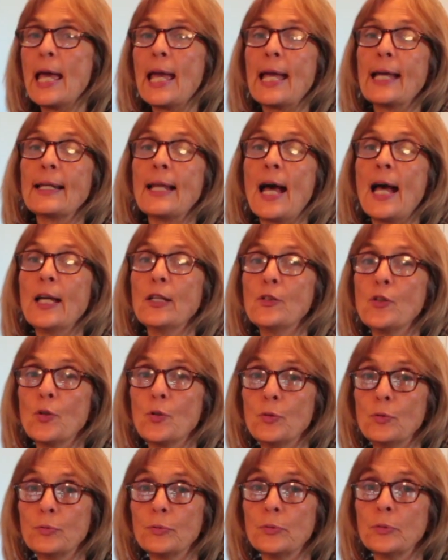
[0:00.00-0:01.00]
And I
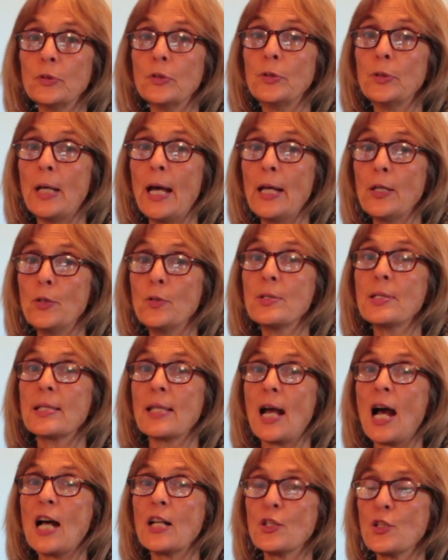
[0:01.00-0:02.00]
use
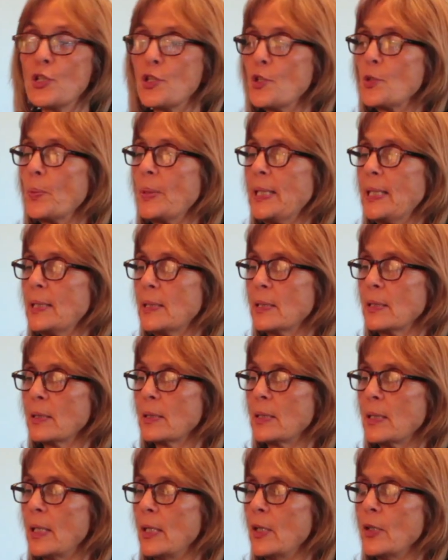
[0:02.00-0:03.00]
the
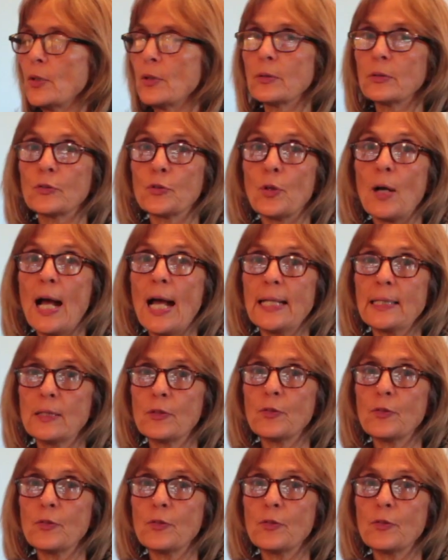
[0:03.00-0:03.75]
unsweetened dried